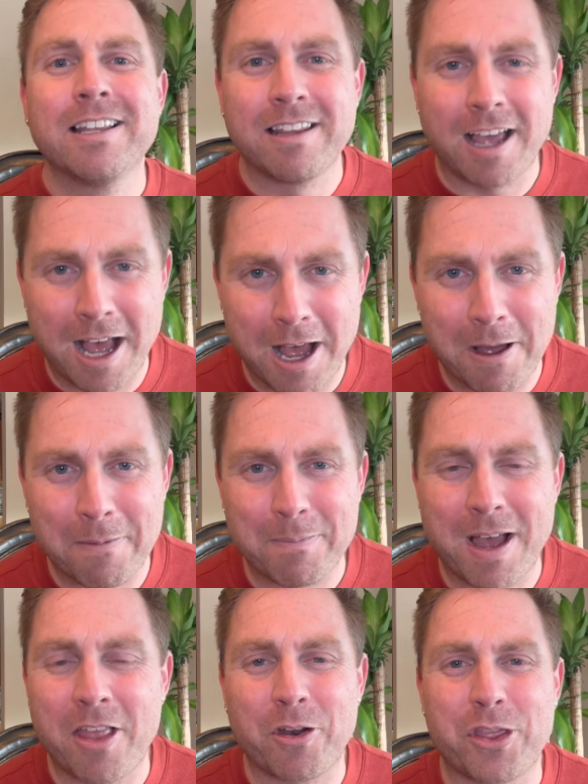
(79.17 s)

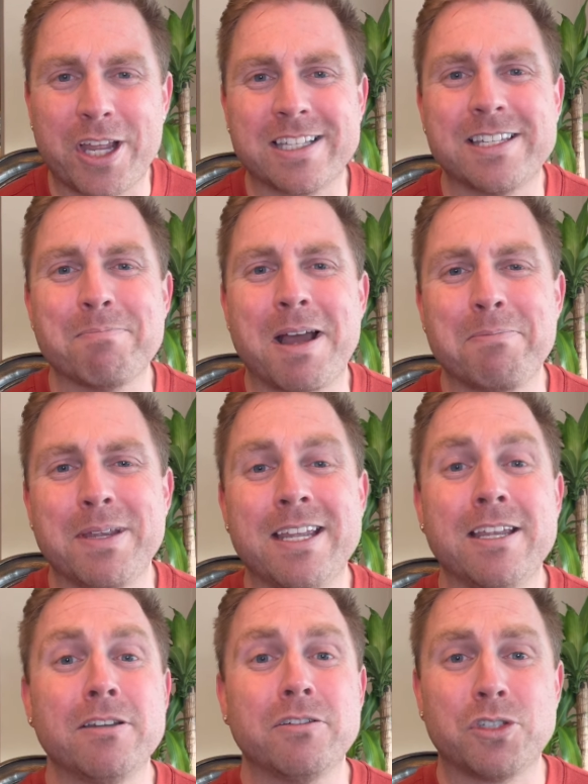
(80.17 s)
Other things that might
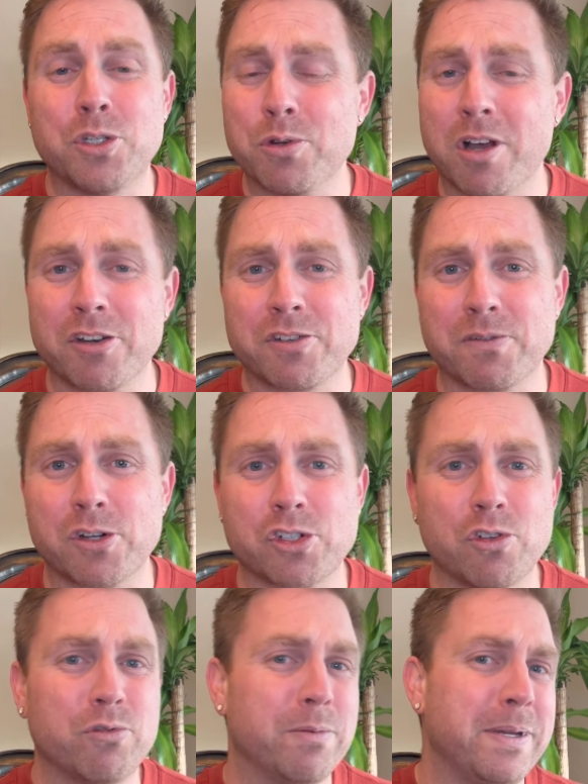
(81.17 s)
be too
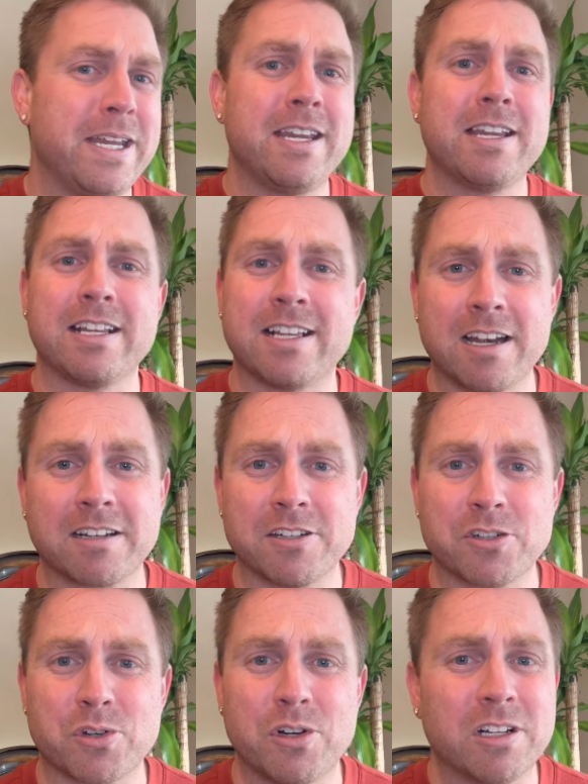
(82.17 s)
controversial would be gun
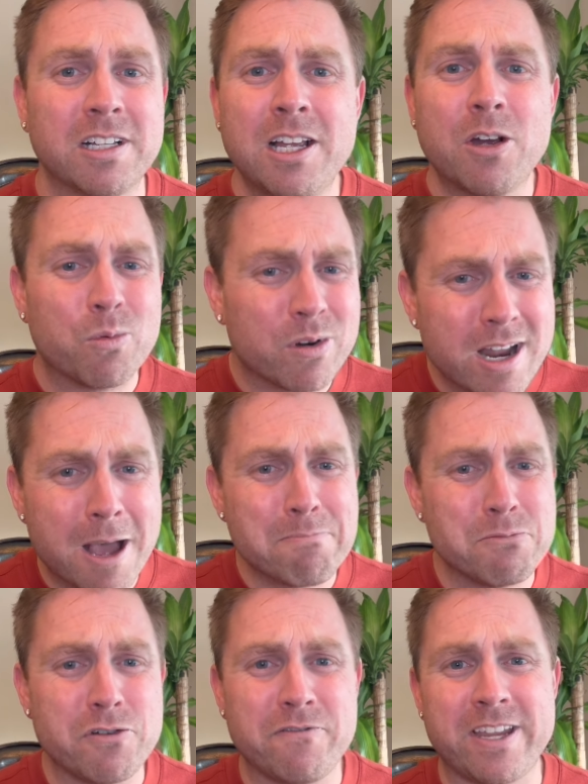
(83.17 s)
control. We're not
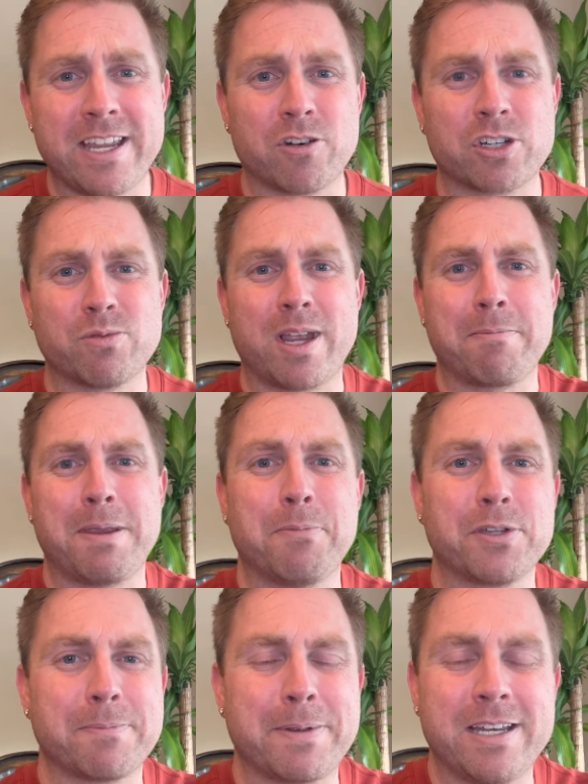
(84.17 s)
moving or swaying
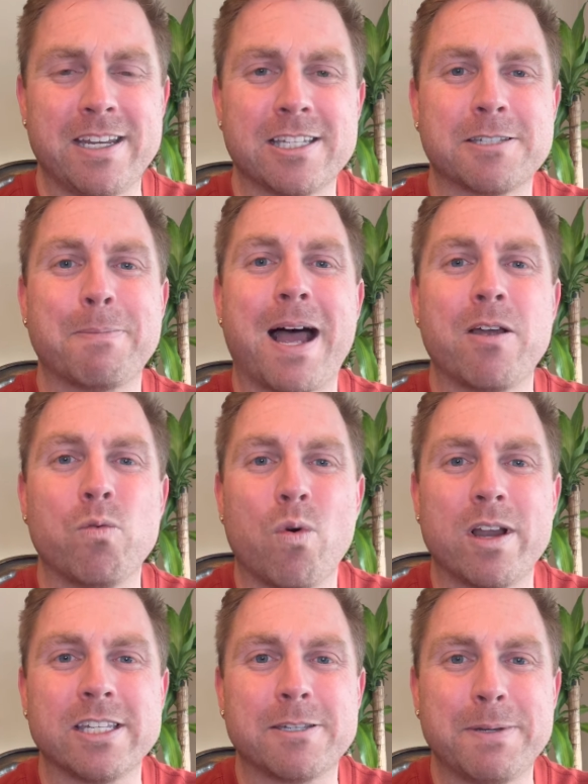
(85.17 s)
people's opinions by
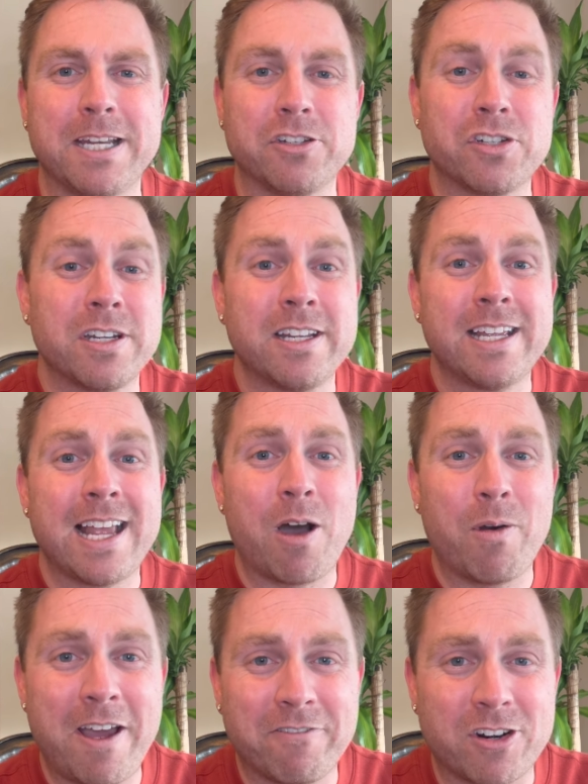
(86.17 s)
one speech.
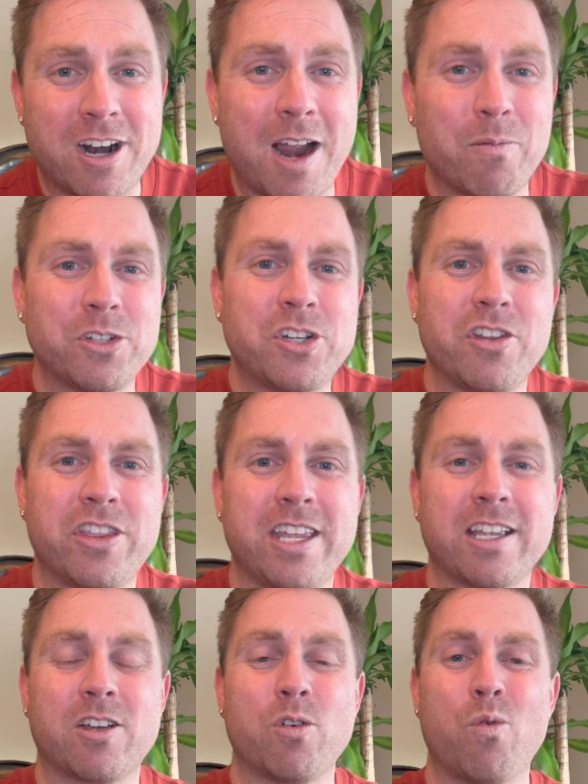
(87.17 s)
However, I want you to
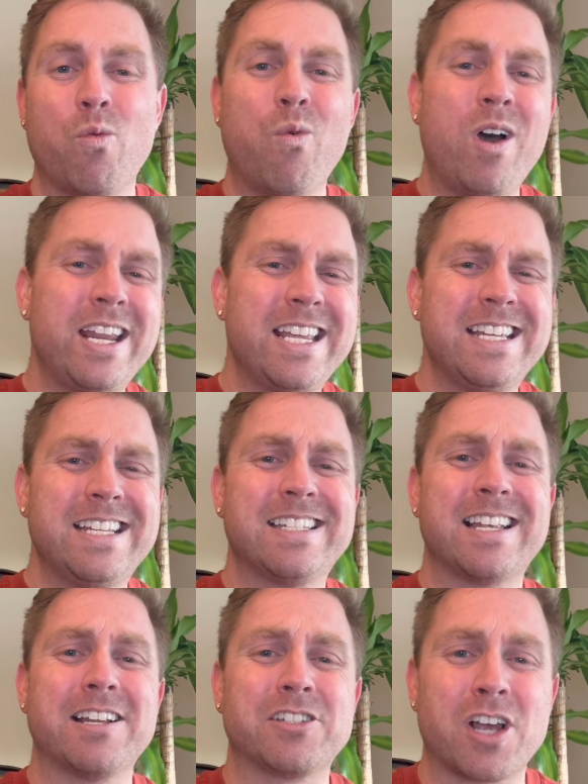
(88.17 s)
think, what is
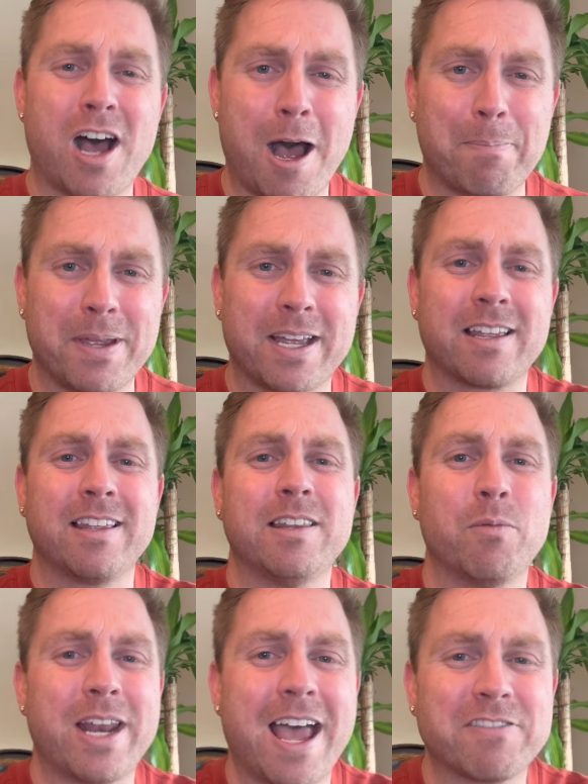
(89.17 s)
a topic
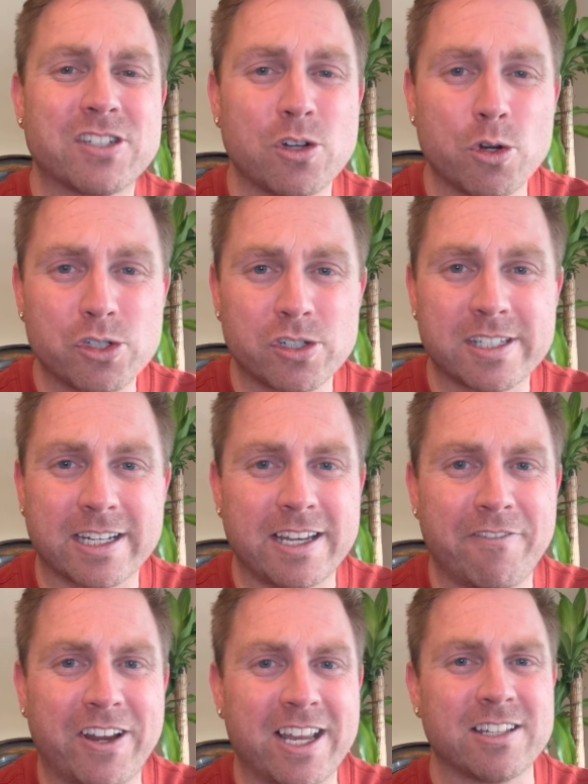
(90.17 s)
that would have social
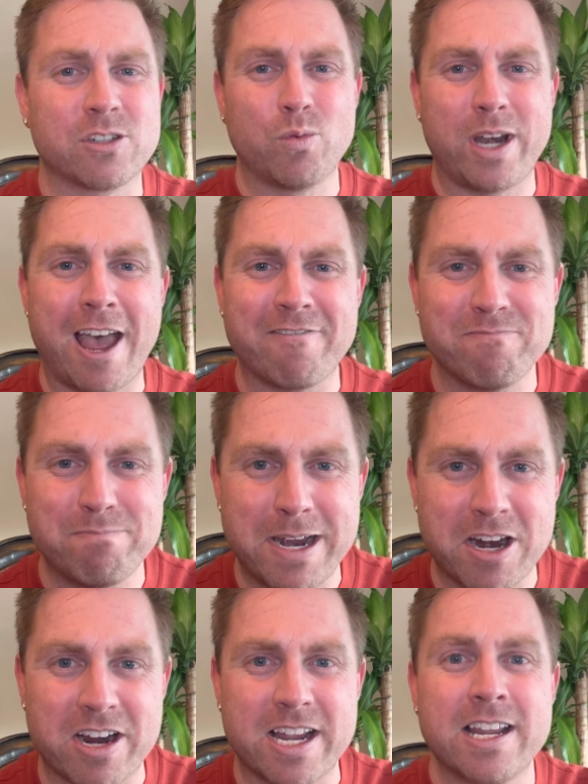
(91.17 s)
significance, would have
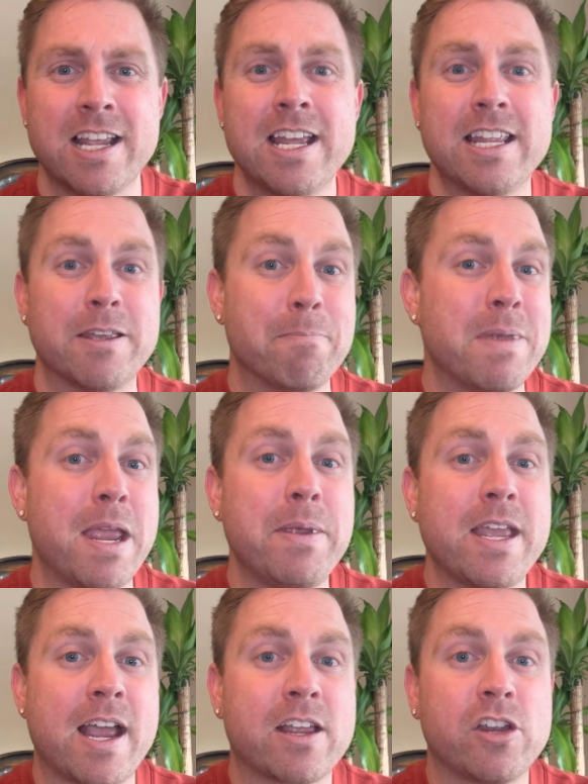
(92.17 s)
merit, that
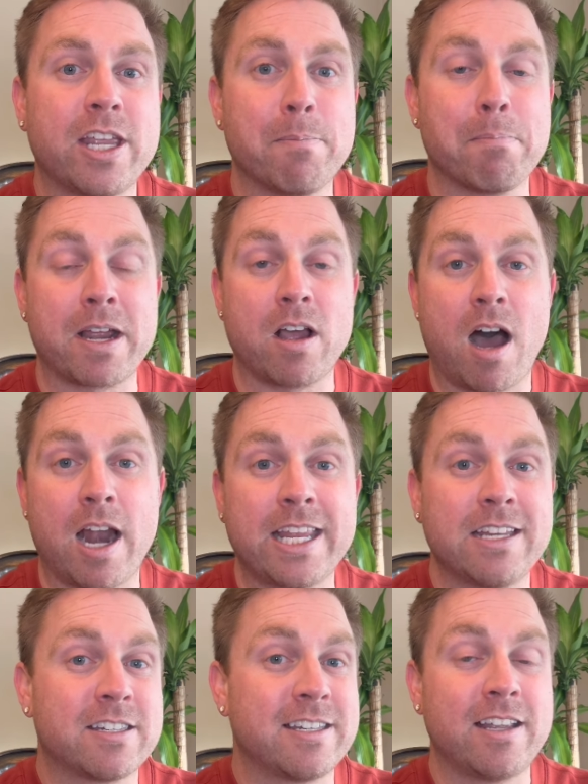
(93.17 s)
maybe I could get my
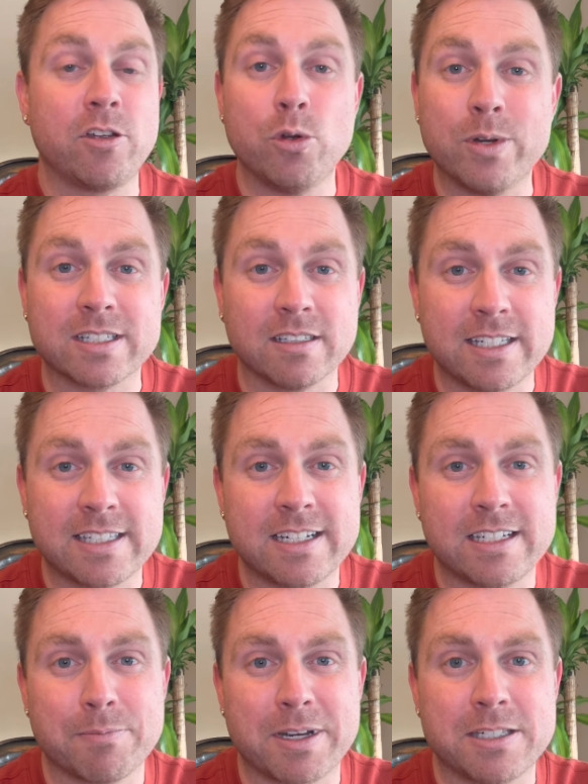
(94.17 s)
audience who is
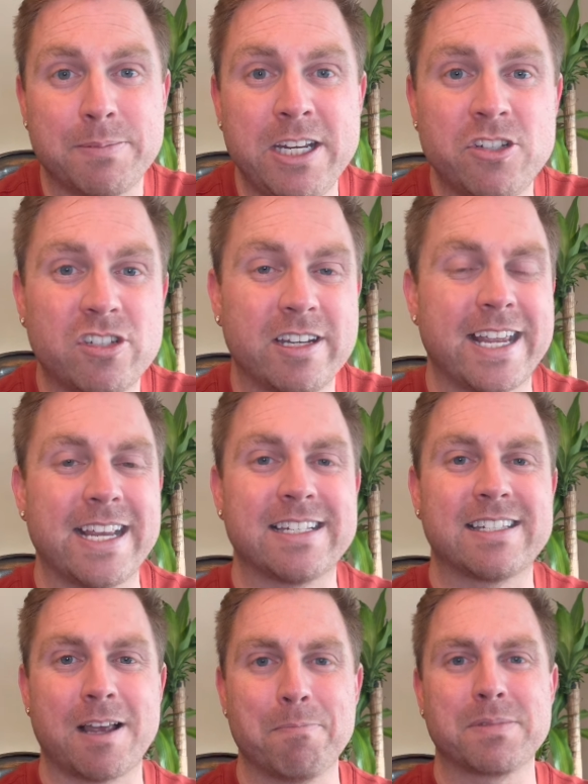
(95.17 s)
listening to my speech to take
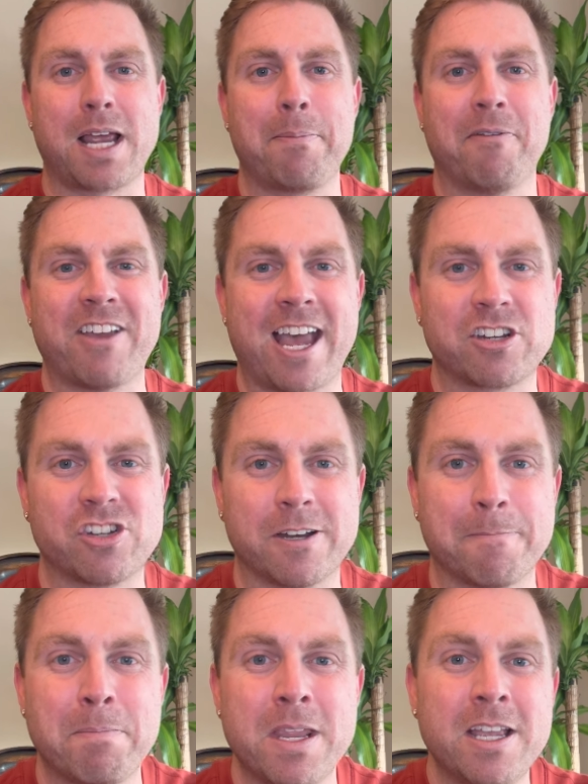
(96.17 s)
some type of action?